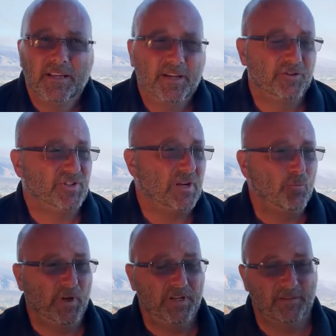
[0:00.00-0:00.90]
Here's
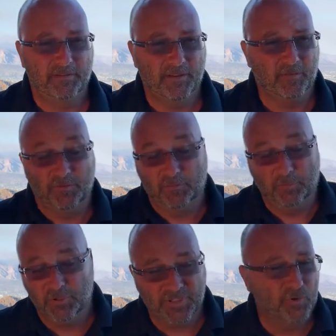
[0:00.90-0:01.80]
someone, the
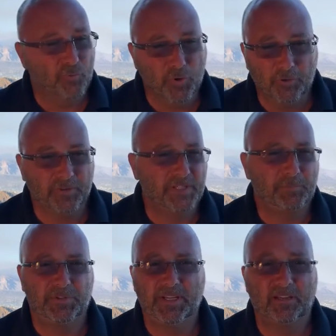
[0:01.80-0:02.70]
person who wrote this
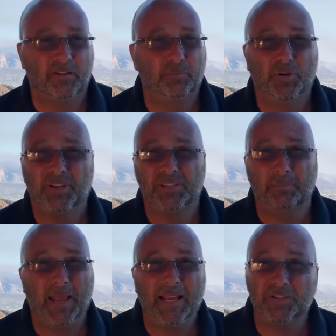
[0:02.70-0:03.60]
particular book is a
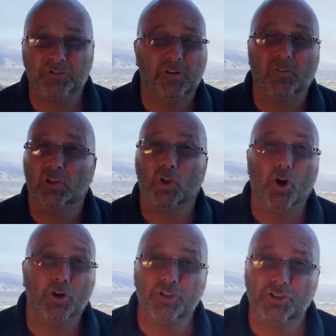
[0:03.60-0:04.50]
pastor of a
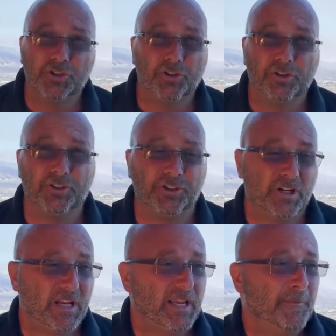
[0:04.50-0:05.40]
large
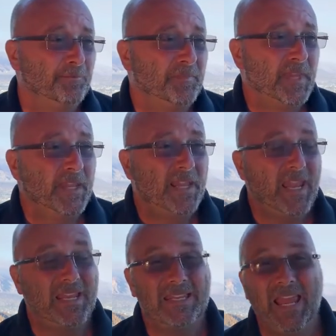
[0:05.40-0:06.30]
church,
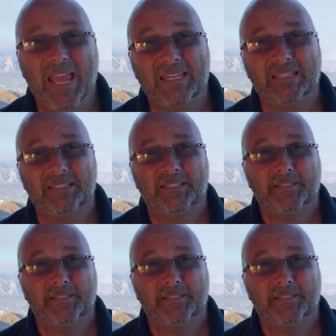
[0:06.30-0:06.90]
and yet